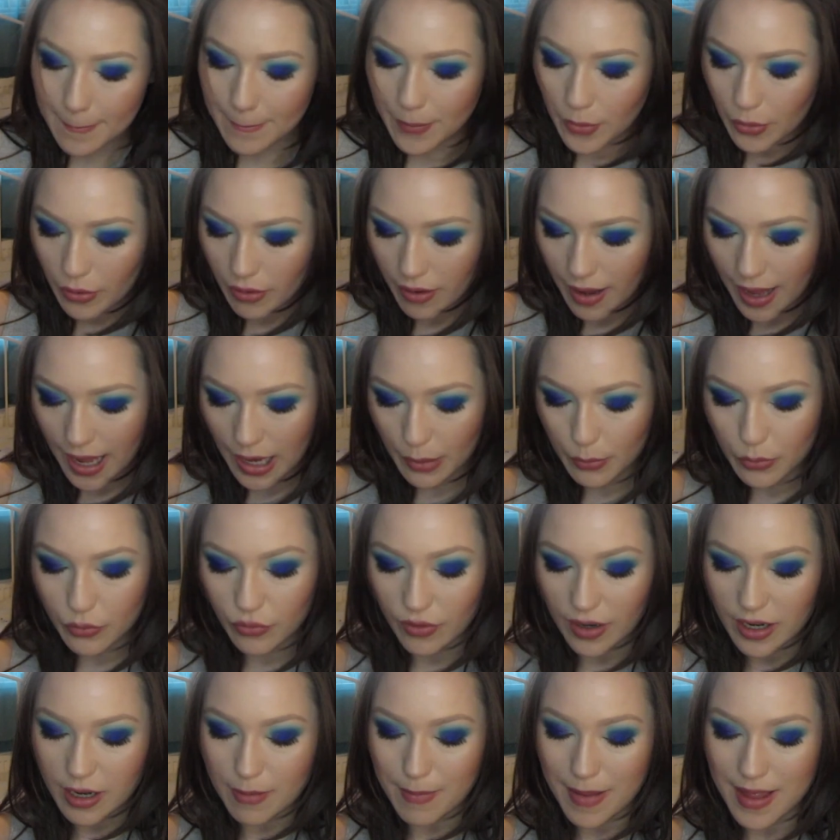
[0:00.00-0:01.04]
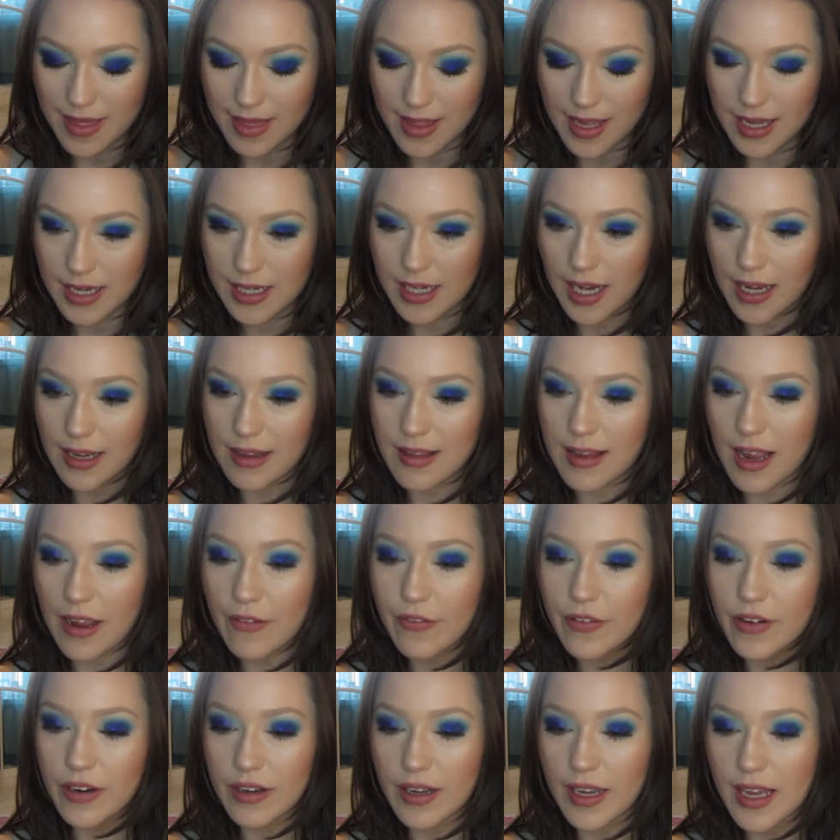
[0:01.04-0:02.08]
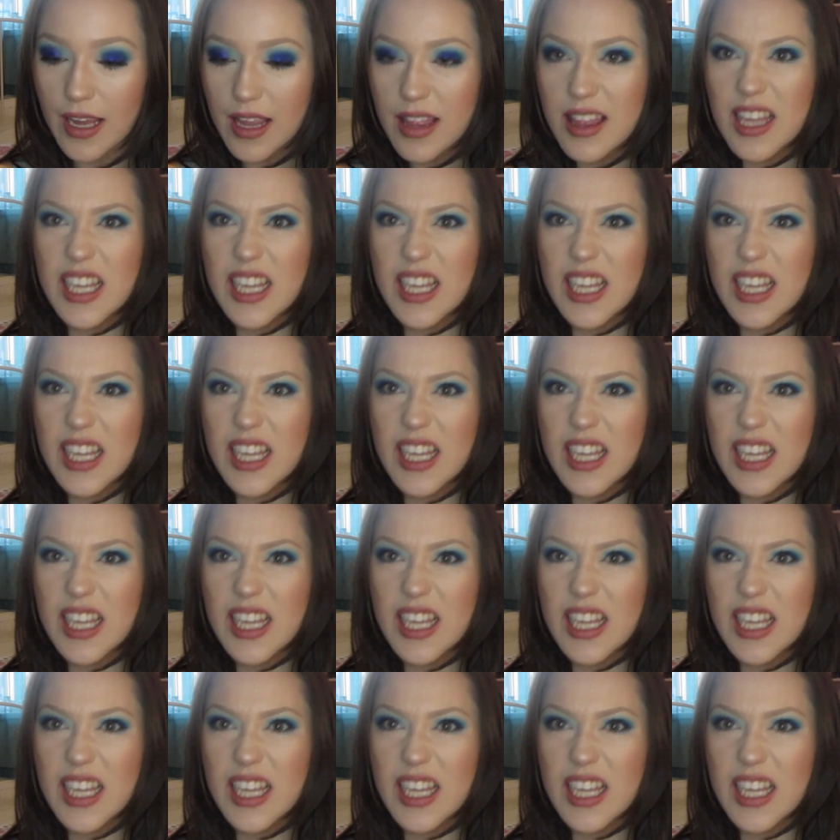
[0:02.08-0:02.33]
But I would recommend this, definitely.